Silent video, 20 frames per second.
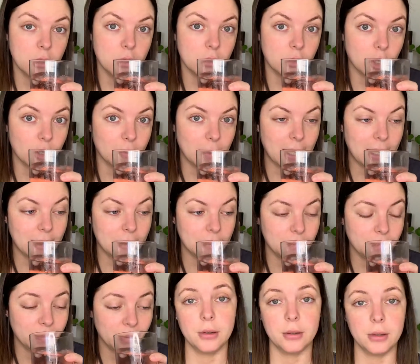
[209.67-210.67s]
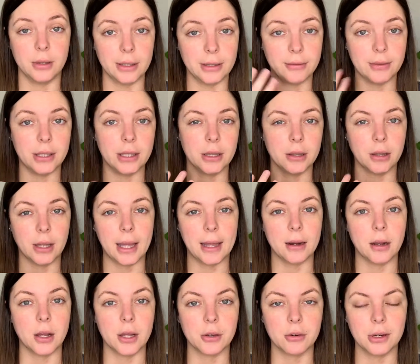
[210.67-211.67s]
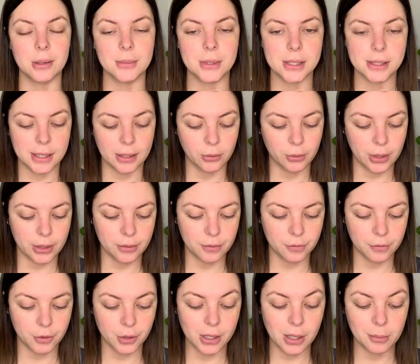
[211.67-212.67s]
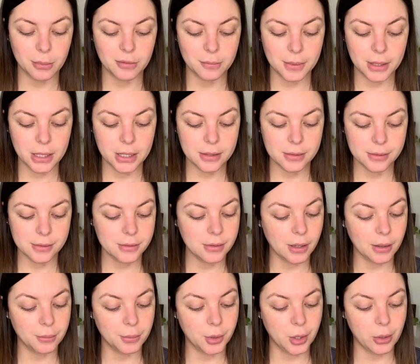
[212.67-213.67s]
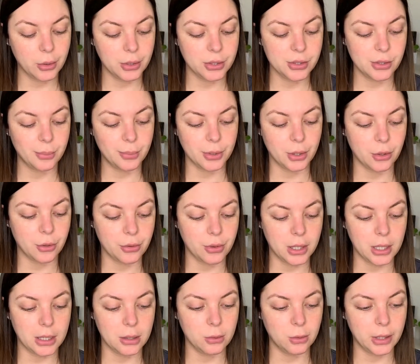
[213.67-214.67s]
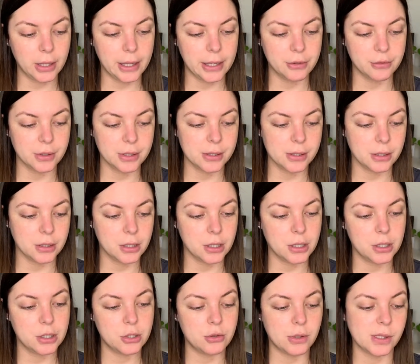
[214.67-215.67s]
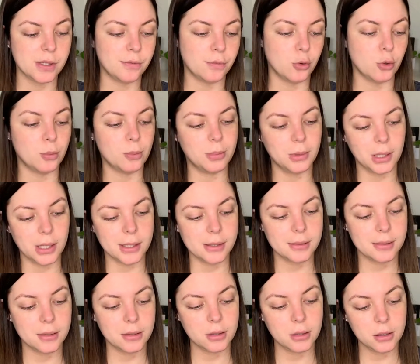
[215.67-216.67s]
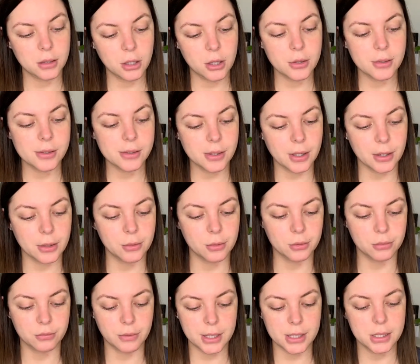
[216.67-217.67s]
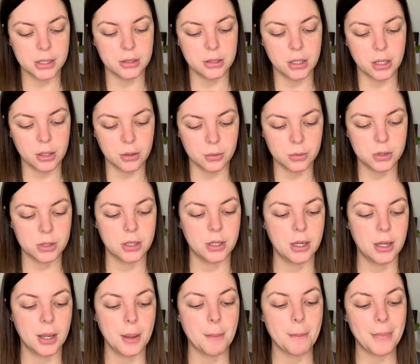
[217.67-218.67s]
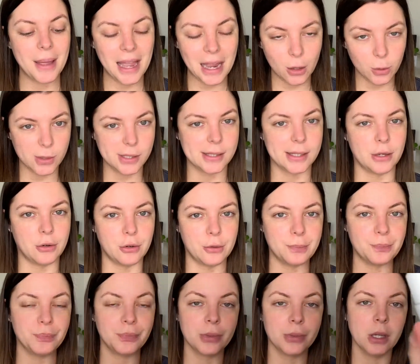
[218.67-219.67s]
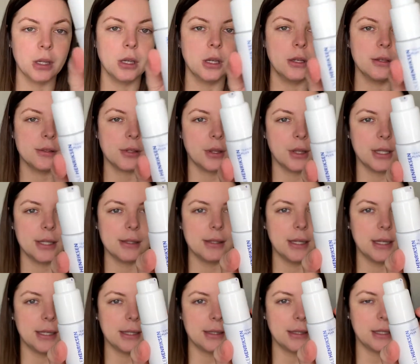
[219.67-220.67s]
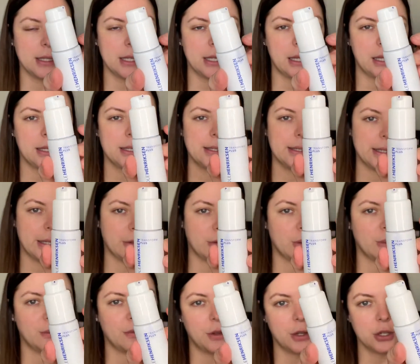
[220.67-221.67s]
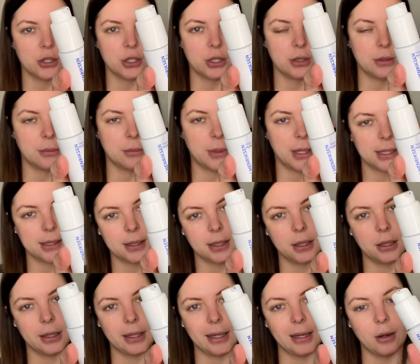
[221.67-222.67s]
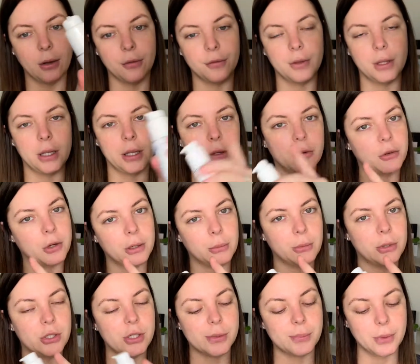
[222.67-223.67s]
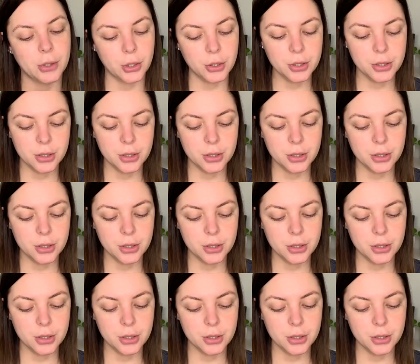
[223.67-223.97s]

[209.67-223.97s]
No man. Leaving that eye cream to settle in for a couple of minutes, I'm going to put on the Ole Henriksen Transform Plus Glow Cycle Retin Alt Power Serum. So this is the serum version, basically, of the cream we just put on.